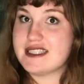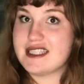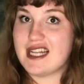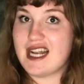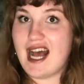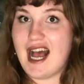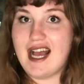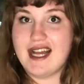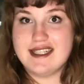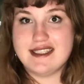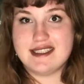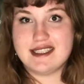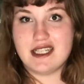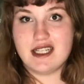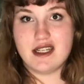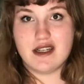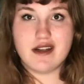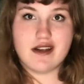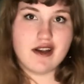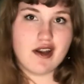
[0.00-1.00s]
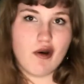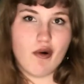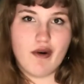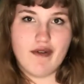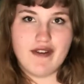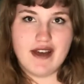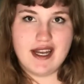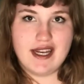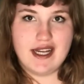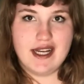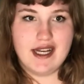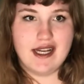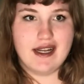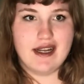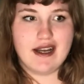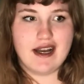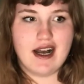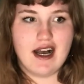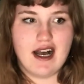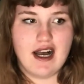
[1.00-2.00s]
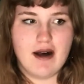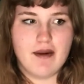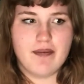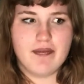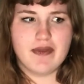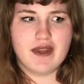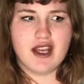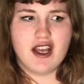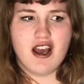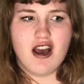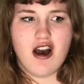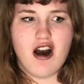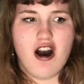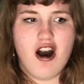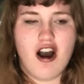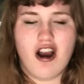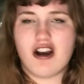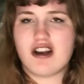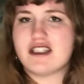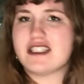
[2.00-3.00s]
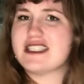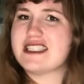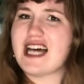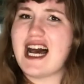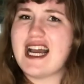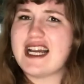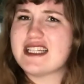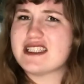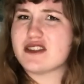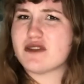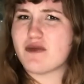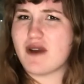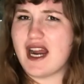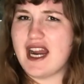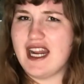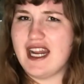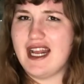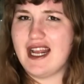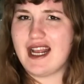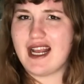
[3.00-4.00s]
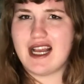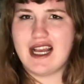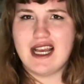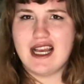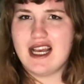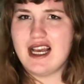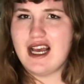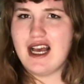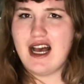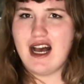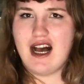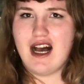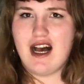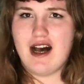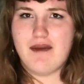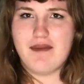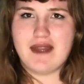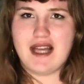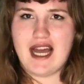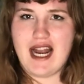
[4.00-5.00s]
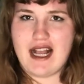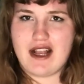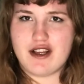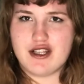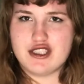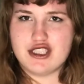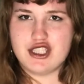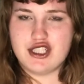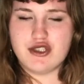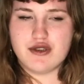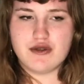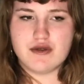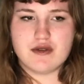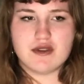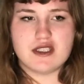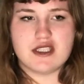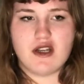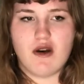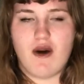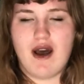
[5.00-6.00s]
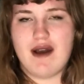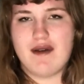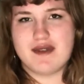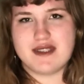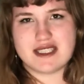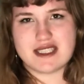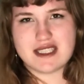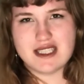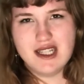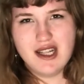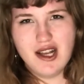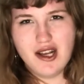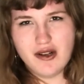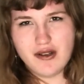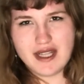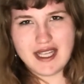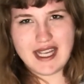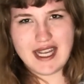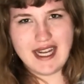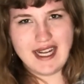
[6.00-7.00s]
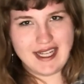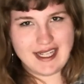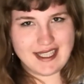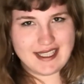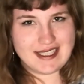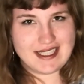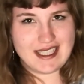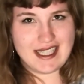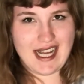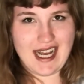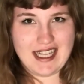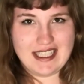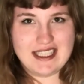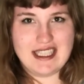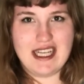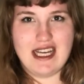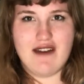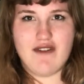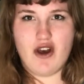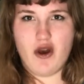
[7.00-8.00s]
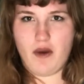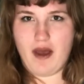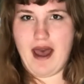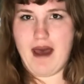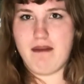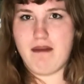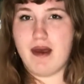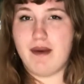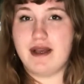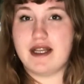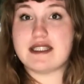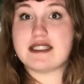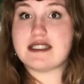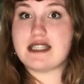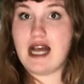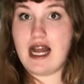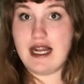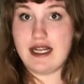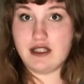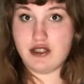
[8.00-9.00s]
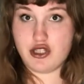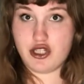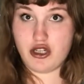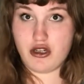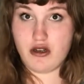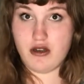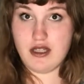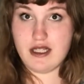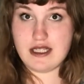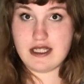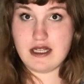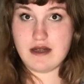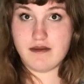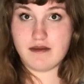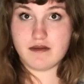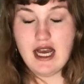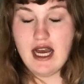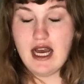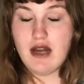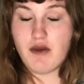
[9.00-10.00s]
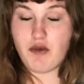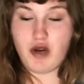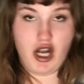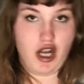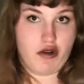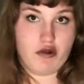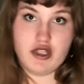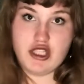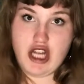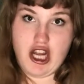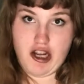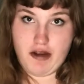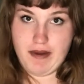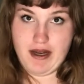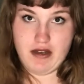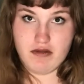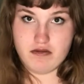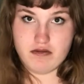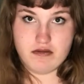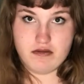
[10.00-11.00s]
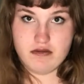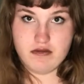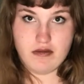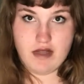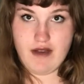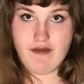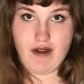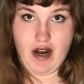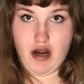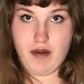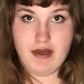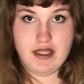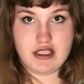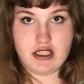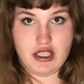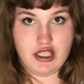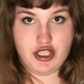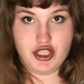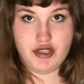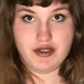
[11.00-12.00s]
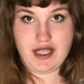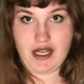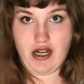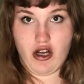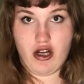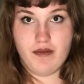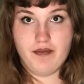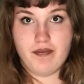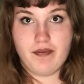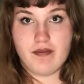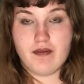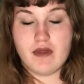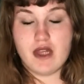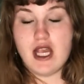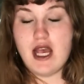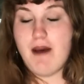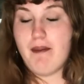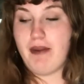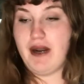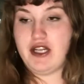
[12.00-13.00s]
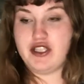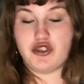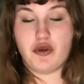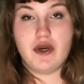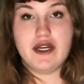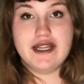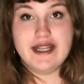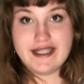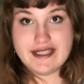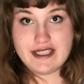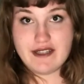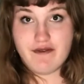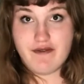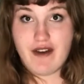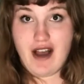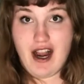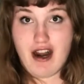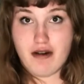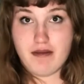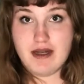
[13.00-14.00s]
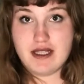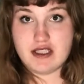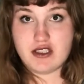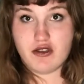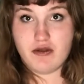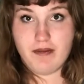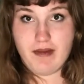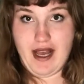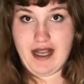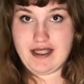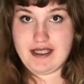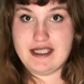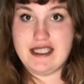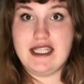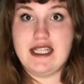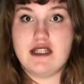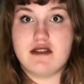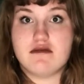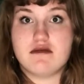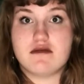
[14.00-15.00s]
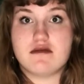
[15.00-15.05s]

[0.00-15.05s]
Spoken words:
and I didn't know of any hard science writing that I could do. So I was slowly getting into the idea of, okay, maybe science journalism. We're not going to talk about environmental issues at all. But I joined this environmental magazine